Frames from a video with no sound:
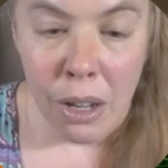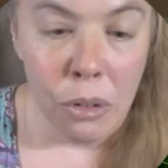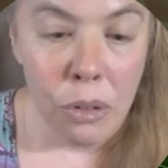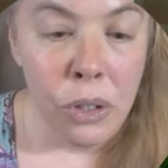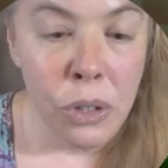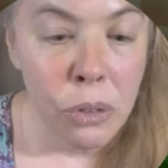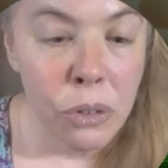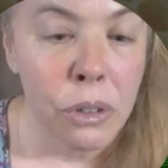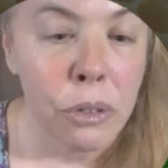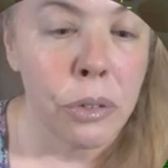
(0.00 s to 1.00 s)

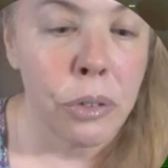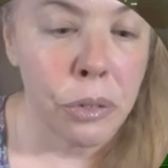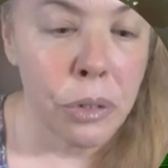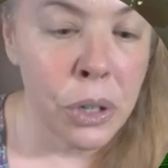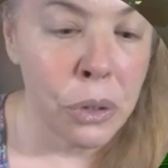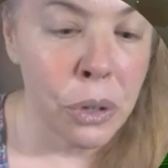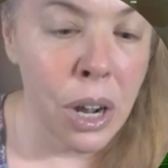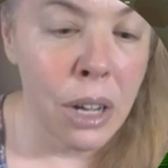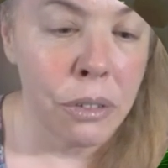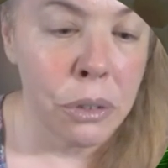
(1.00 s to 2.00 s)
use your
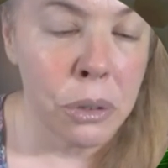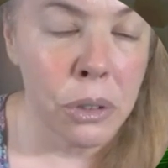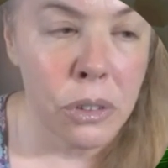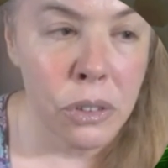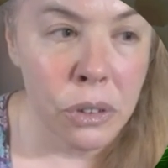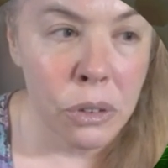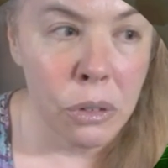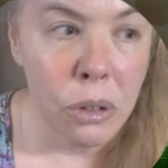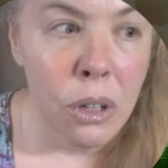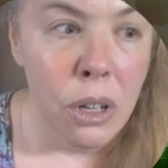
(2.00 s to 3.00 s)
Hive tool
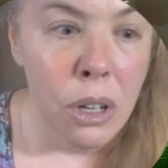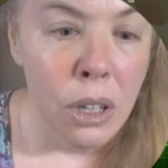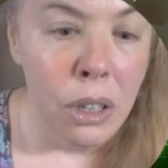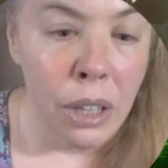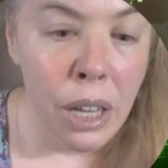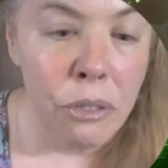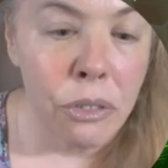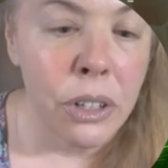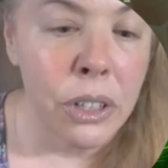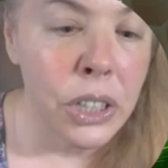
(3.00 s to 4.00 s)
to
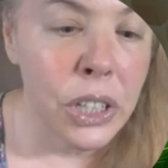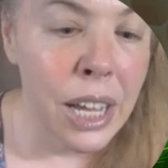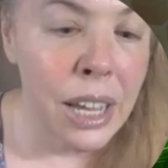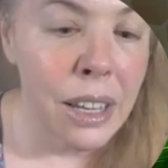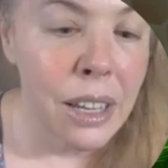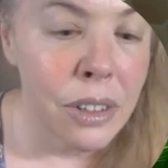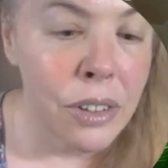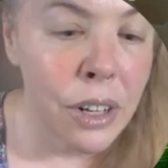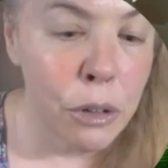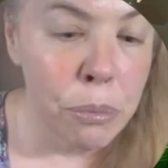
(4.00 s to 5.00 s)
leverage that
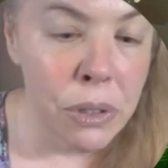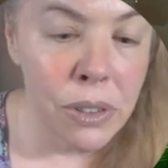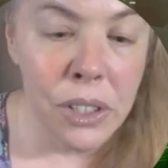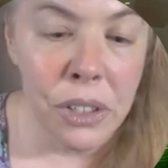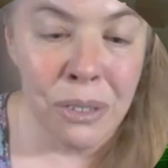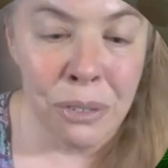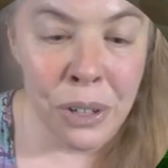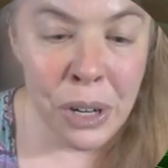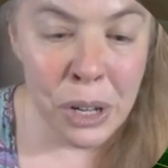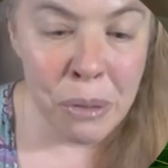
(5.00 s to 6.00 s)
second position
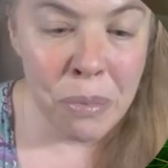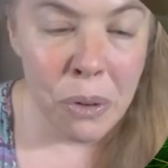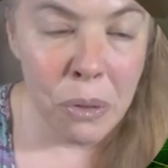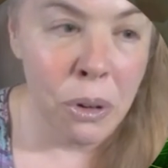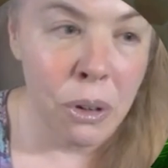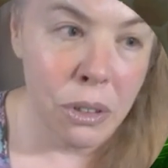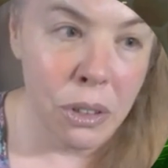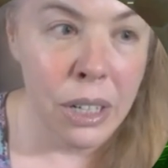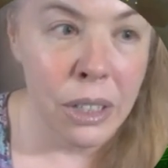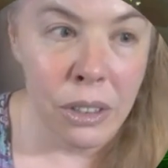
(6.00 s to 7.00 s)
frame, or
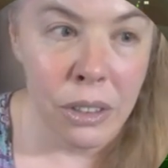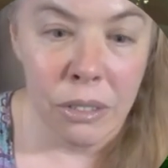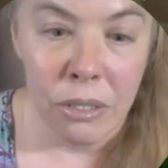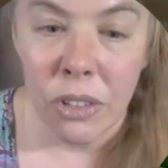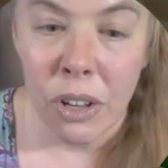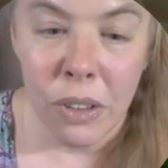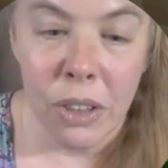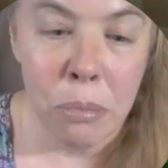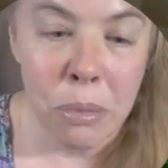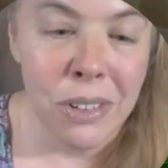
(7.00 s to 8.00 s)
9th or 7th
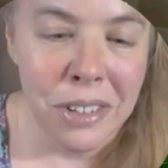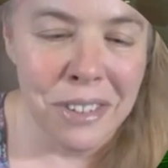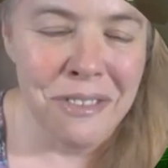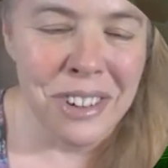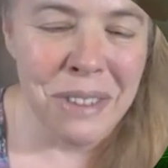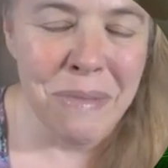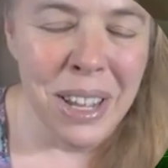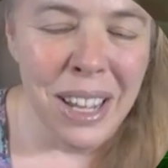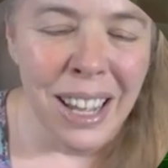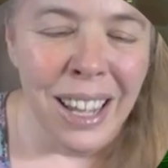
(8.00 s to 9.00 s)
position frame,
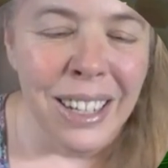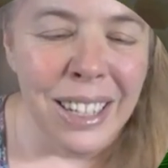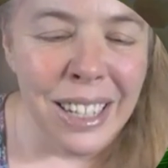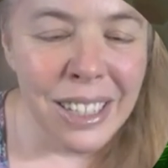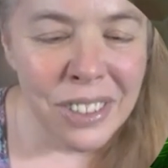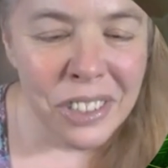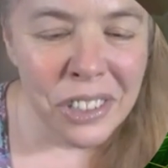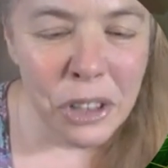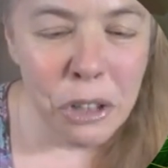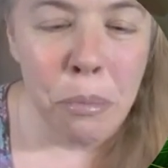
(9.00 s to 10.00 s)

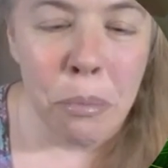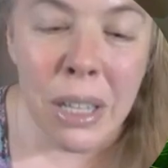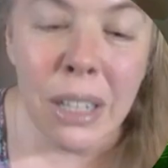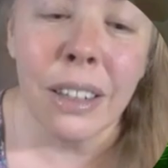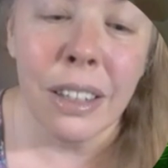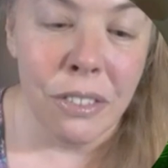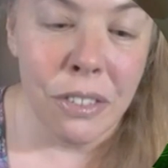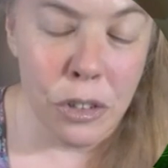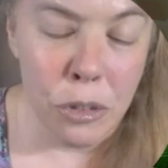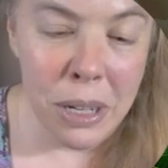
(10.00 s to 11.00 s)
into the middle of
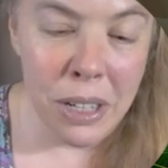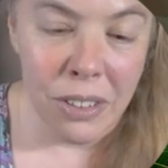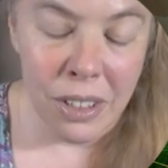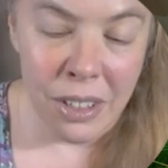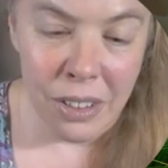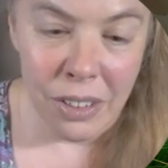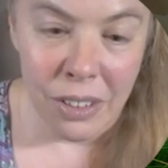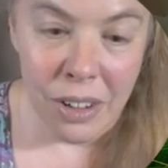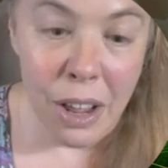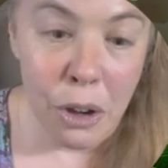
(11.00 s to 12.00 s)
the space that
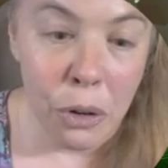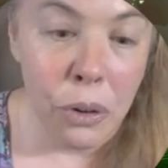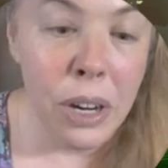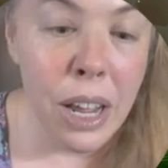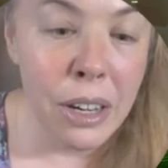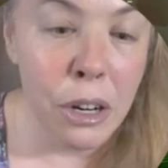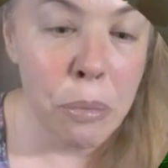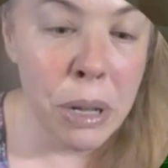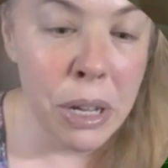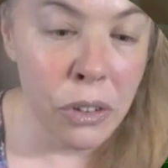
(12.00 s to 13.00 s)
is now created
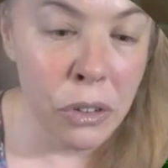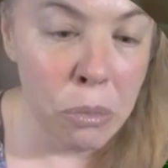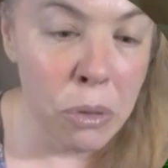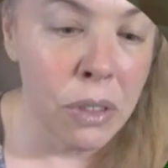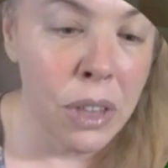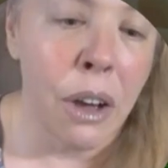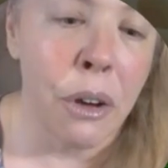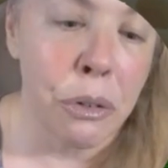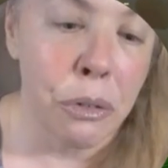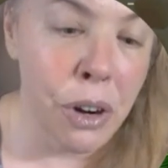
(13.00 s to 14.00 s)
because you moved the
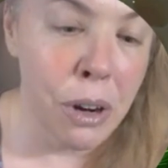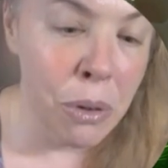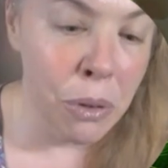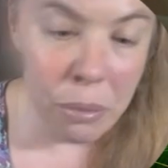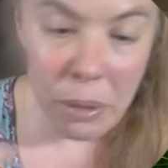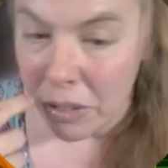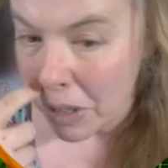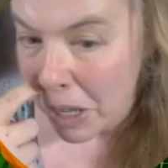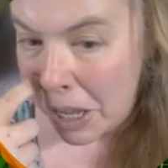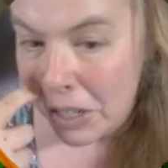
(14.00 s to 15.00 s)
outer frame all the way to
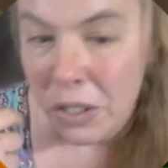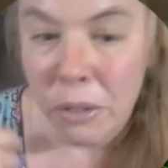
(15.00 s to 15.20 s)
the edge.